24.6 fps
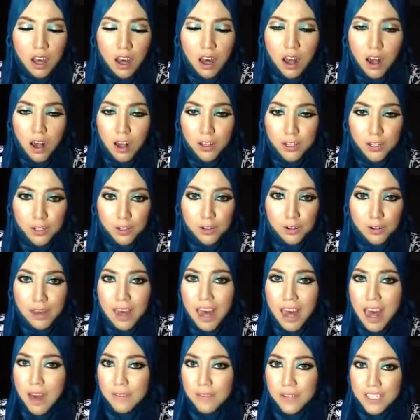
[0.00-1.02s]
All you
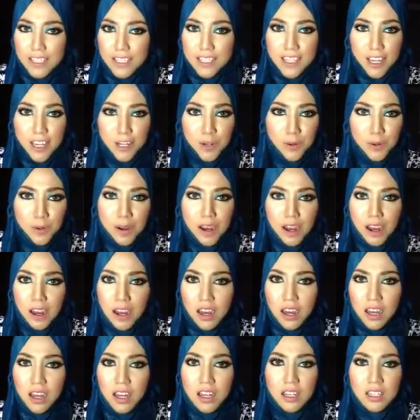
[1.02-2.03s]
ever did
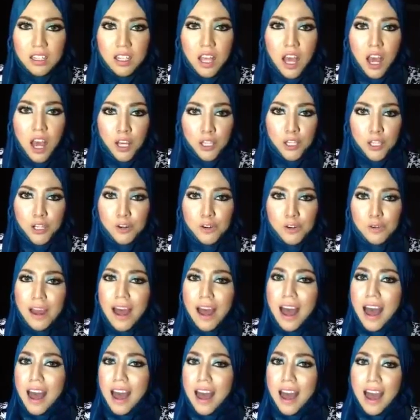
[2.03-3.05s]
was you
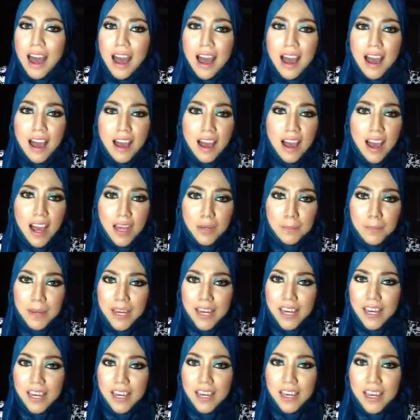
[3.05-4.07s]
wrecked
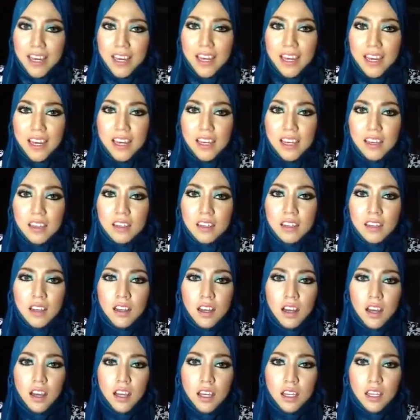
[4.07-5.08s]

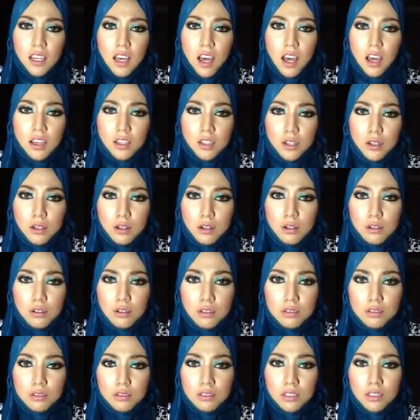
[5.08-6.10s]
me. Yeah,
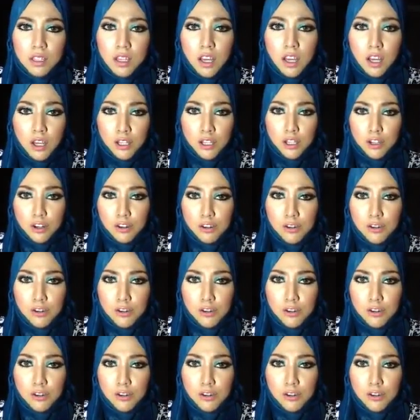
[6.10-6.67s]
you